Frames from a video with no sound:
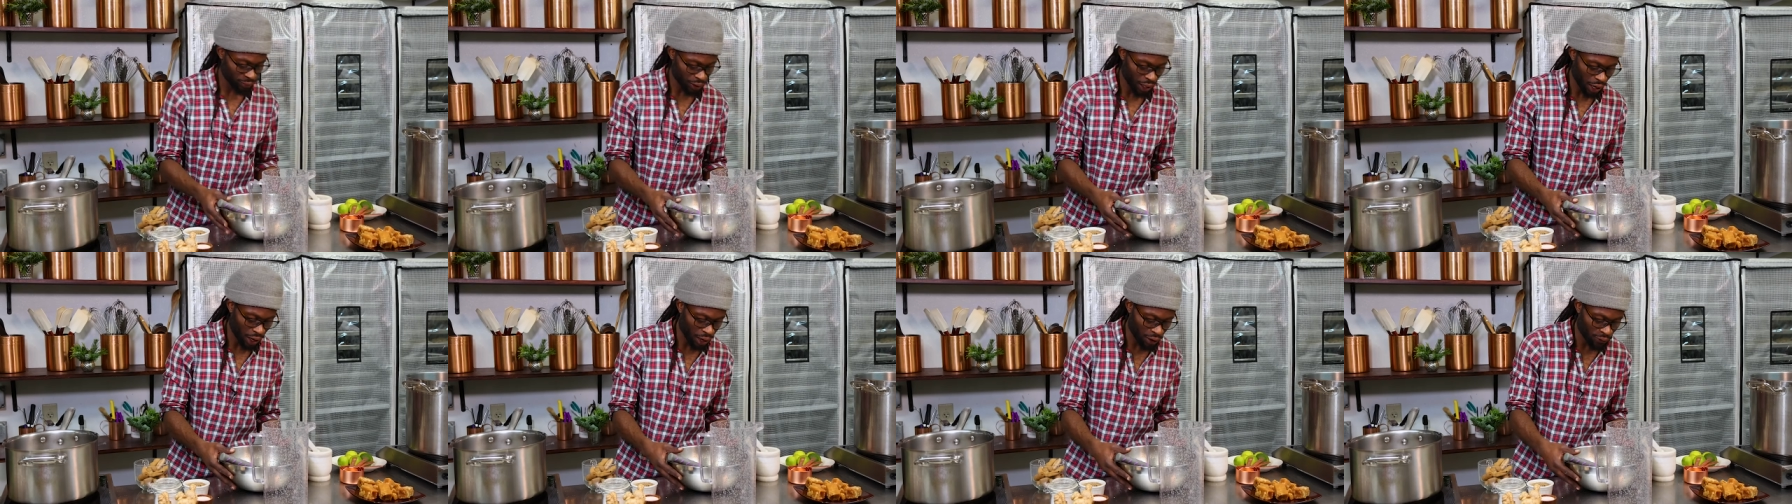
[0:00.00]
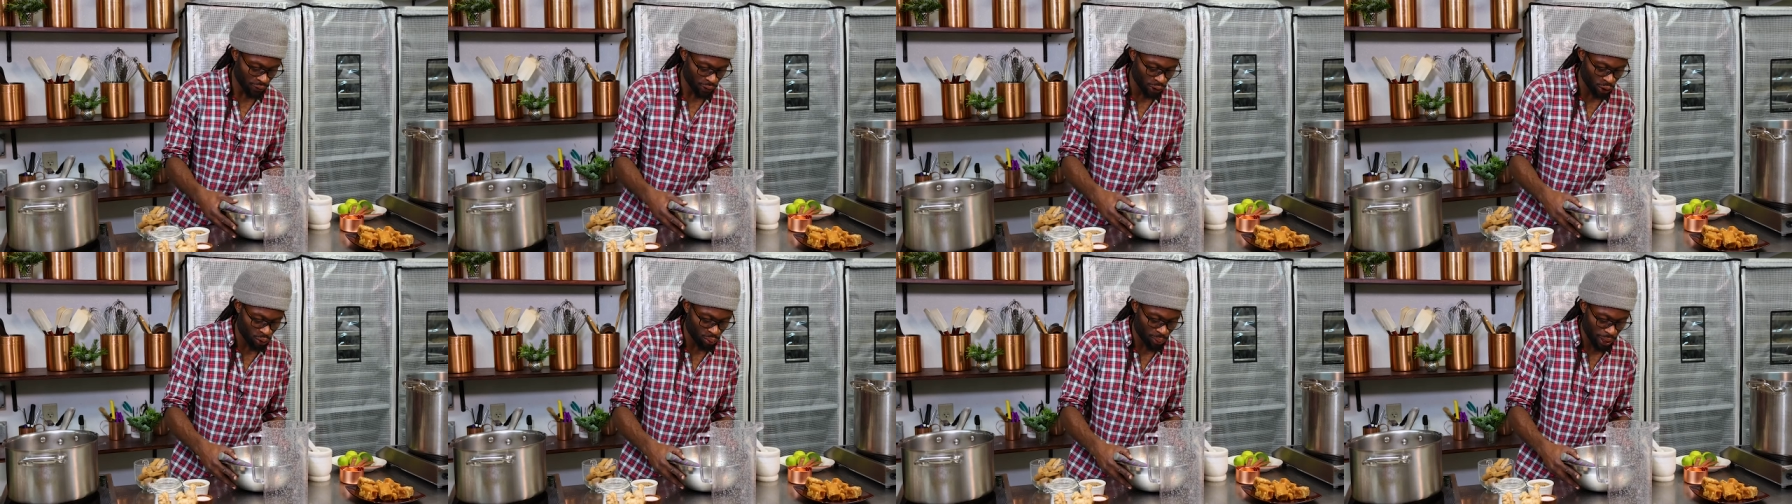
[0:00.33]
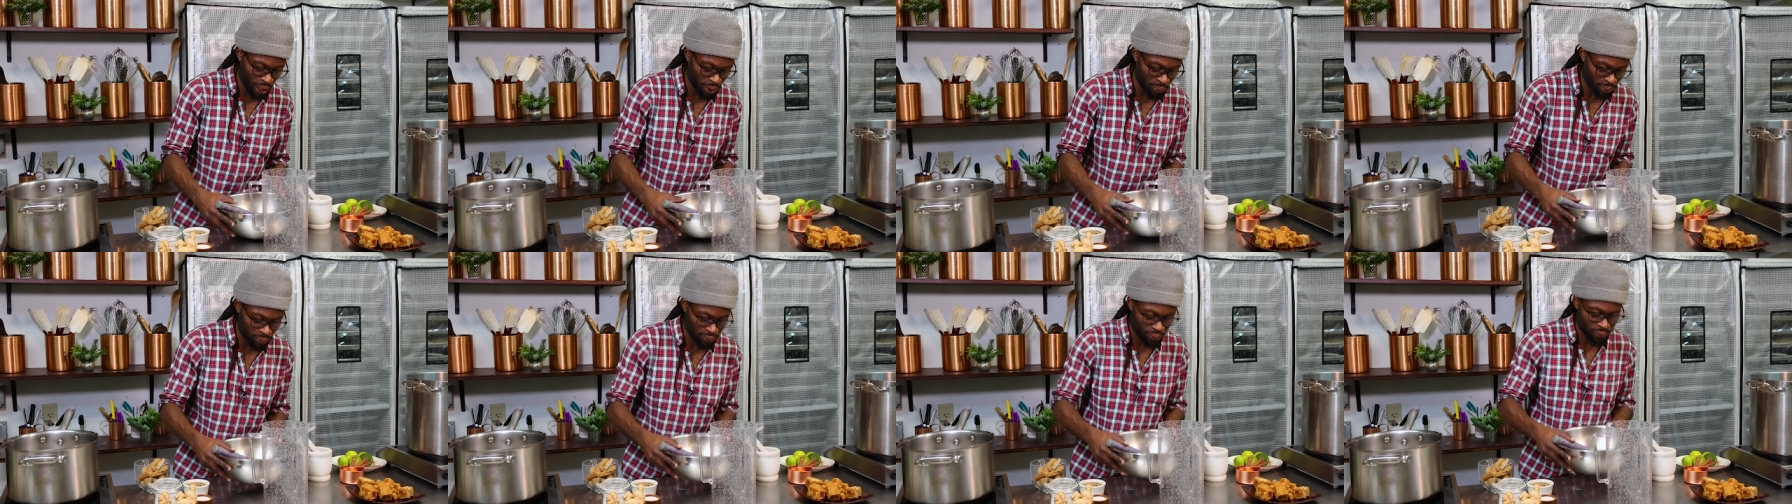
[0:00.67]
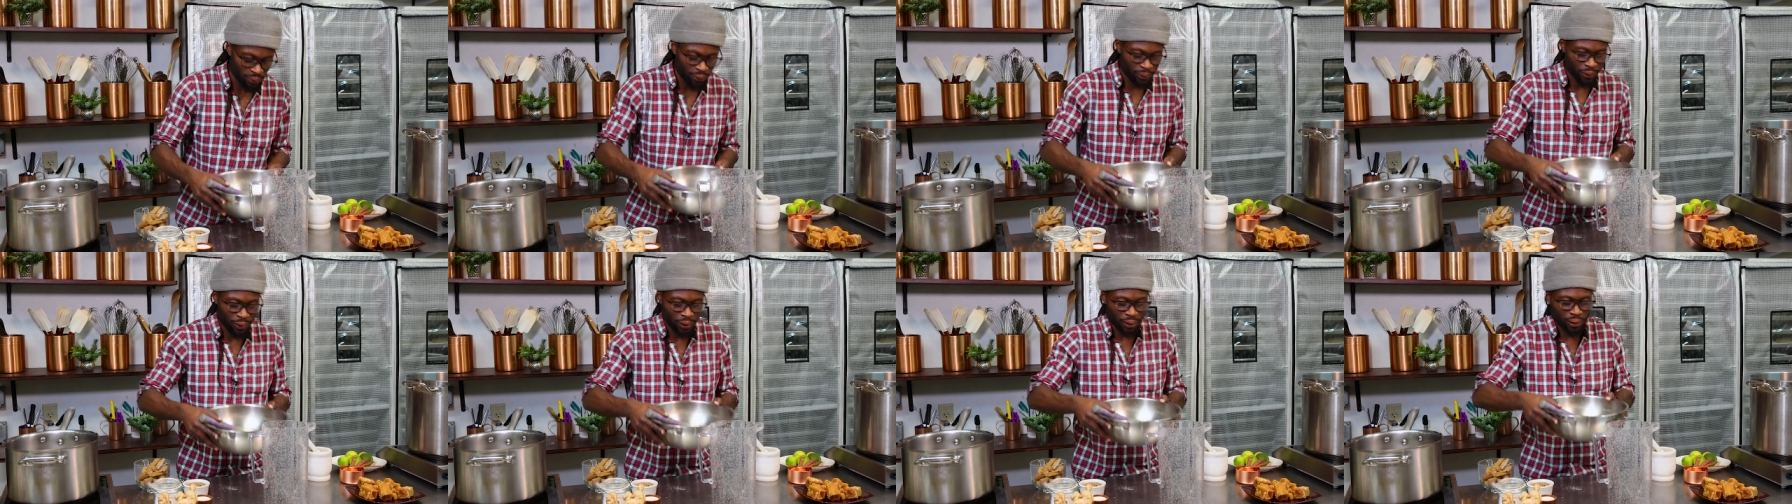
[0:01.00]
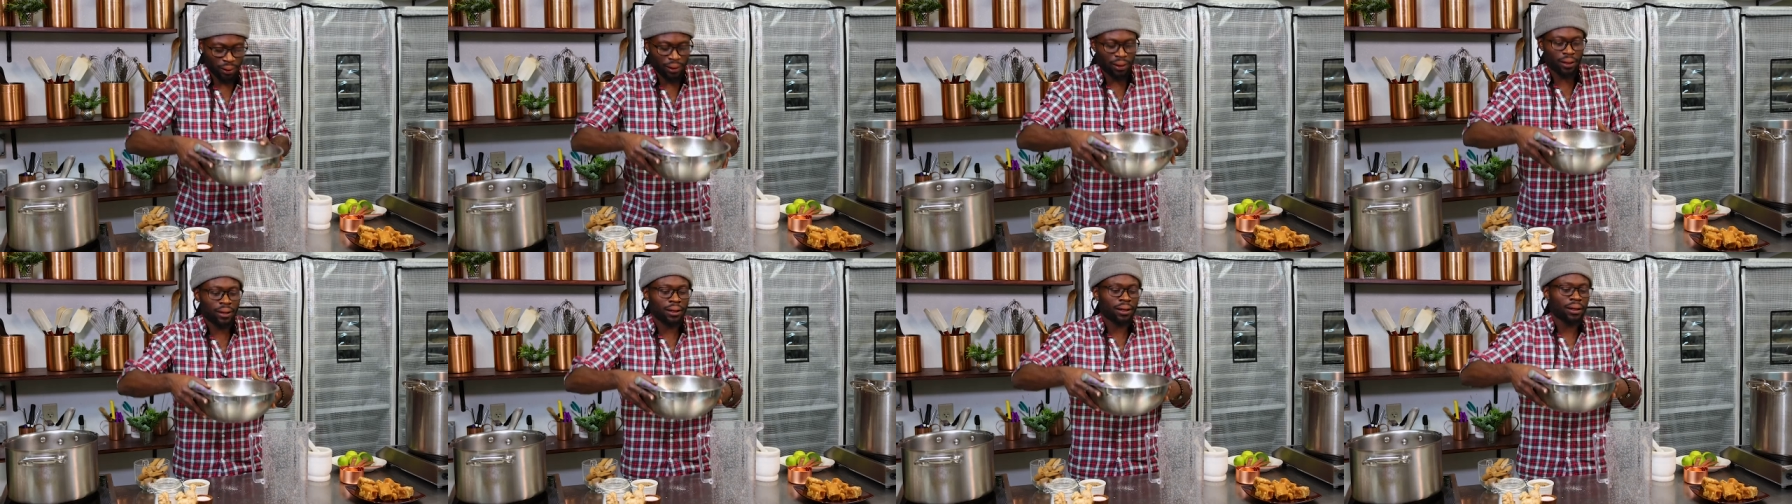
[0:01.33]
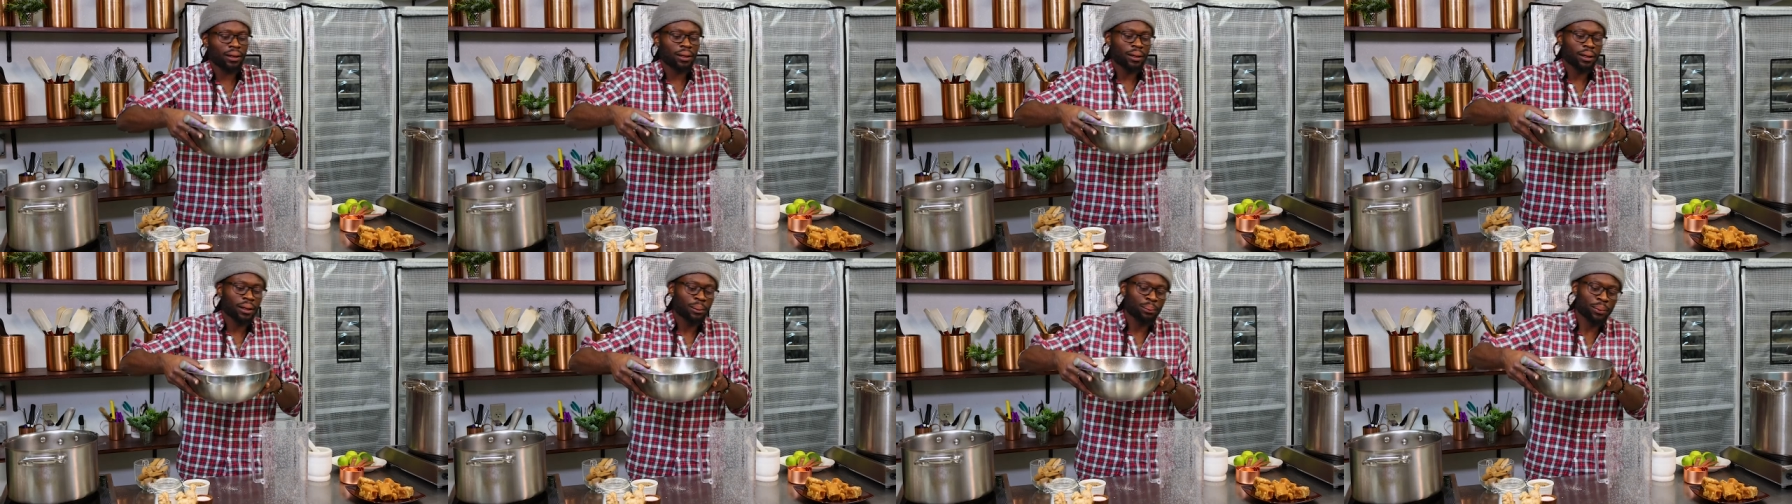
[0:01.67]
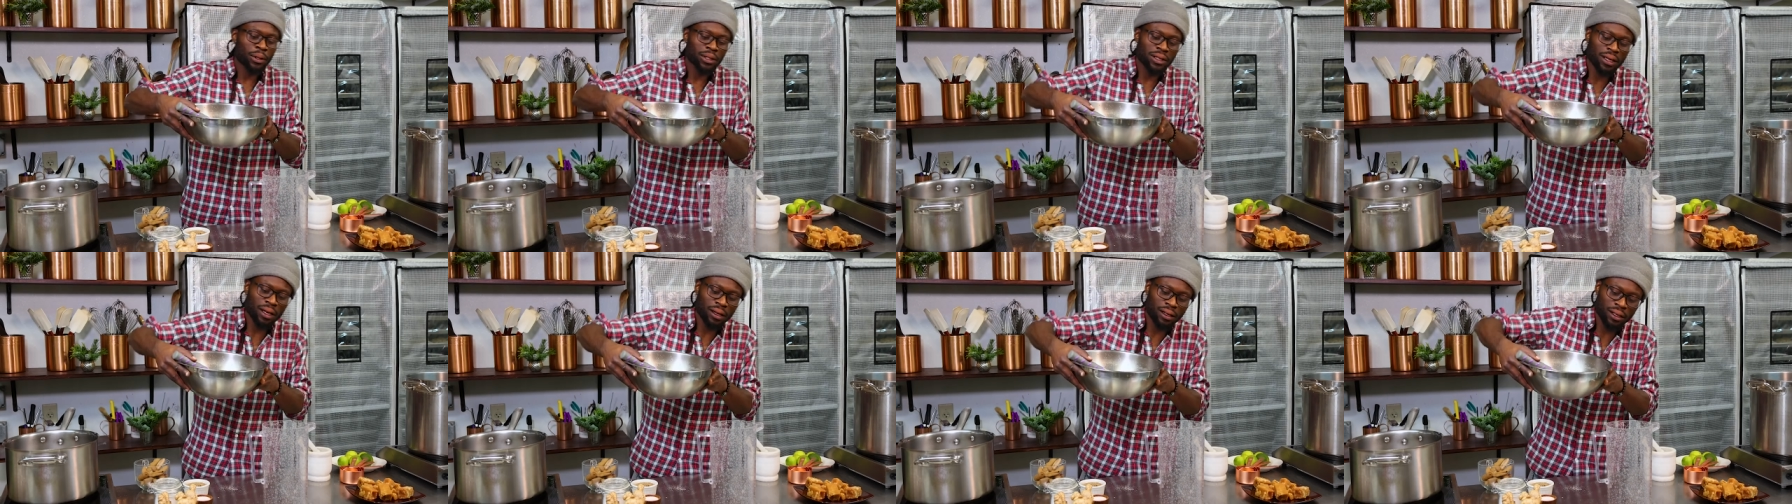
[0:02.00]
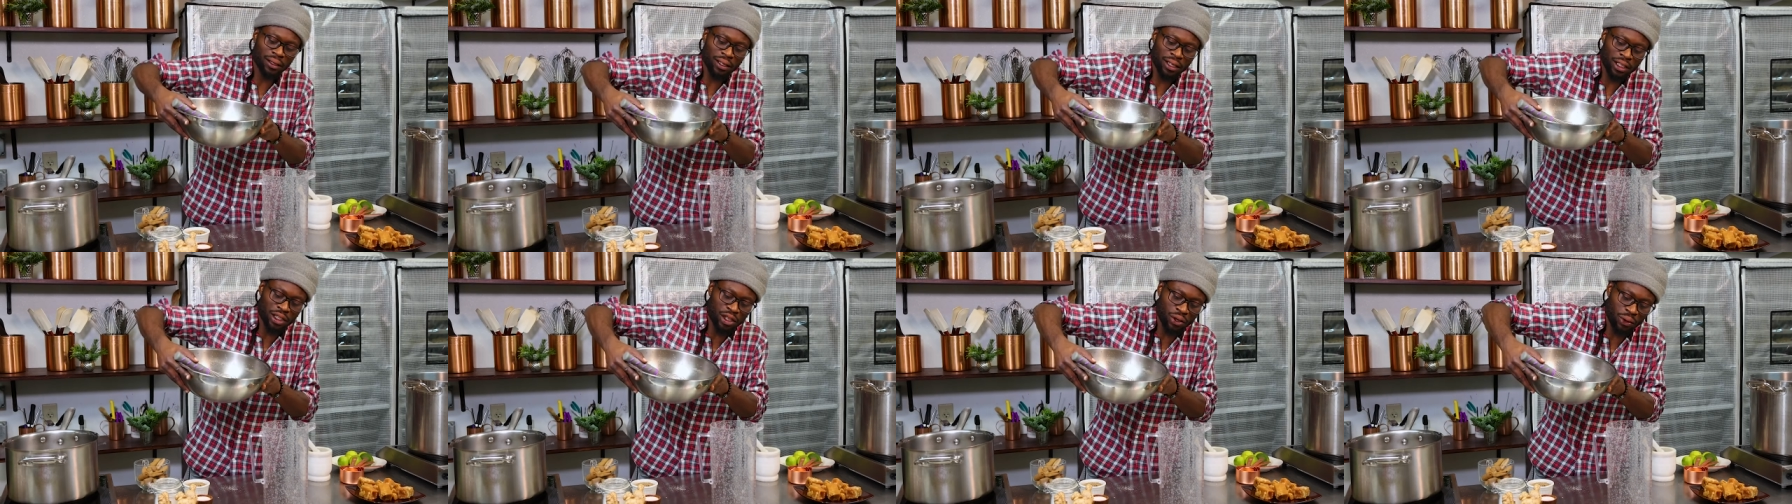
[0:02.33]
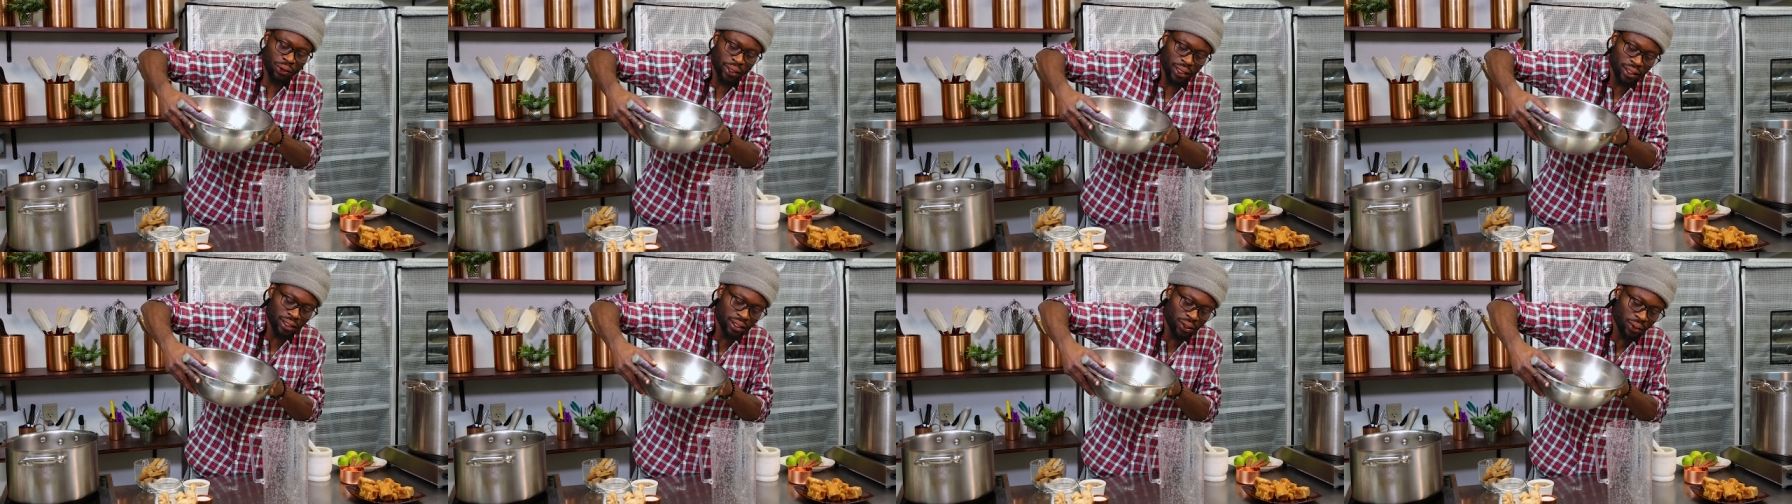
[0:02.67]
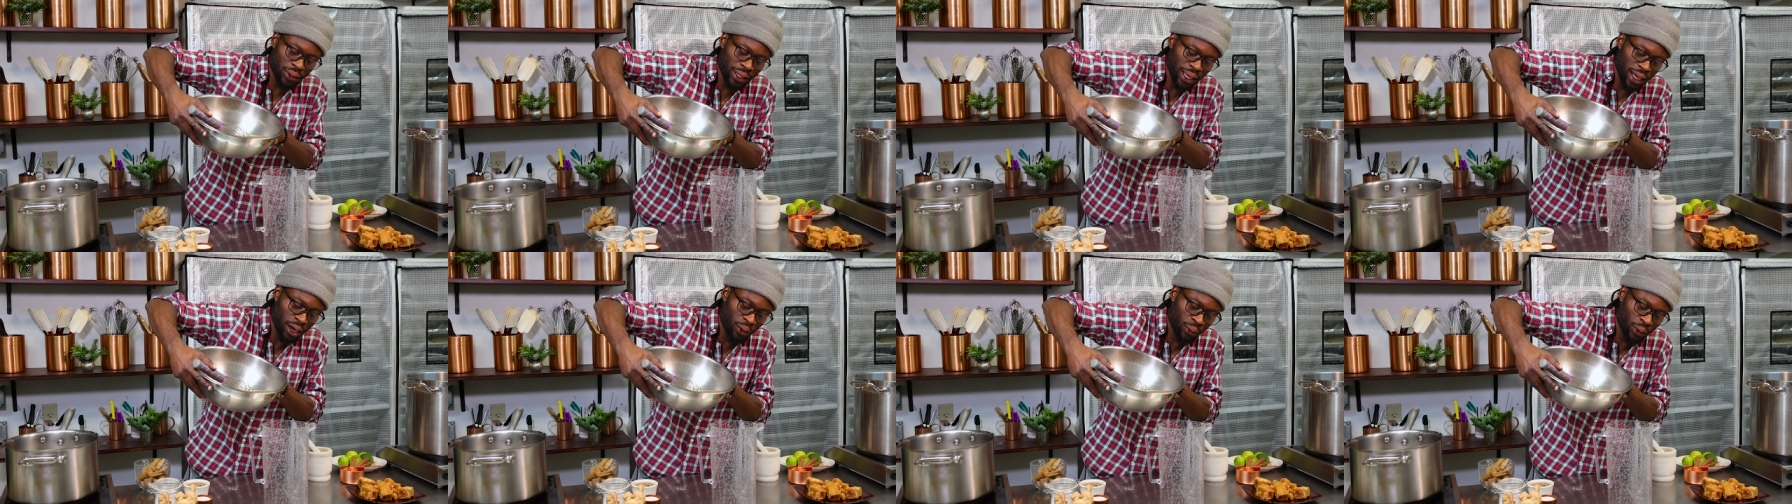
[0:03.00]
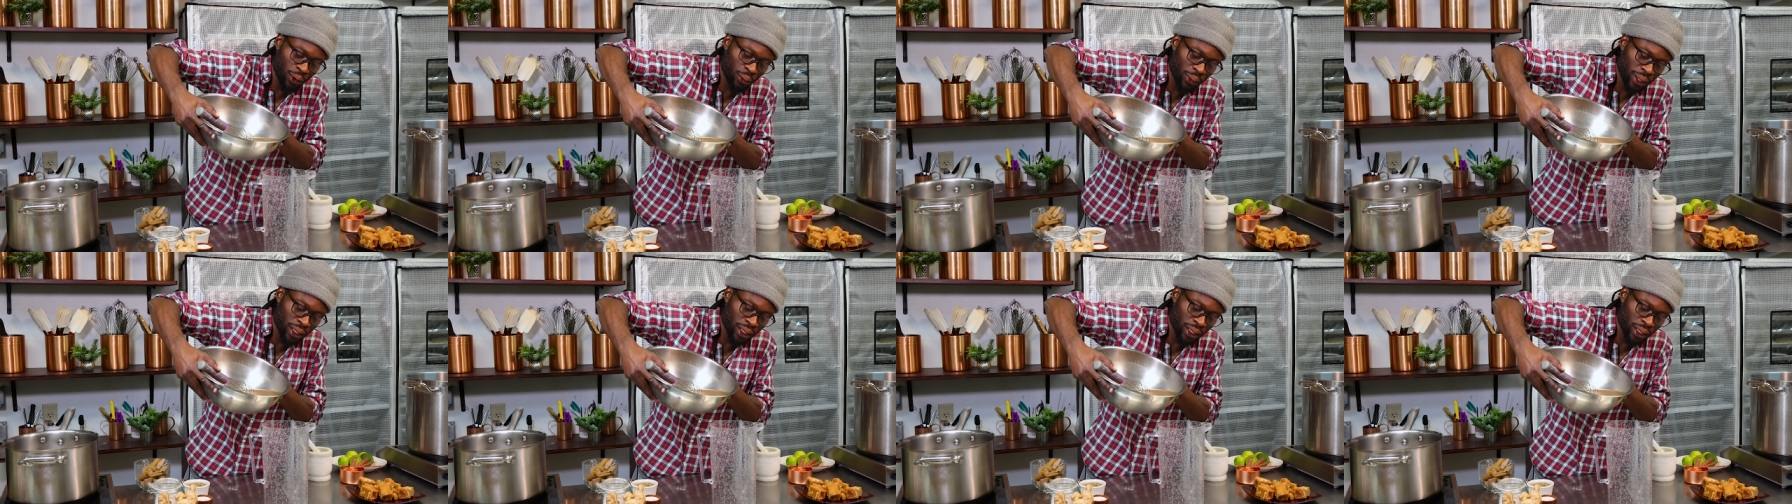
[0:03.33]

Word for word: however you might particularly enjoy it. So now we're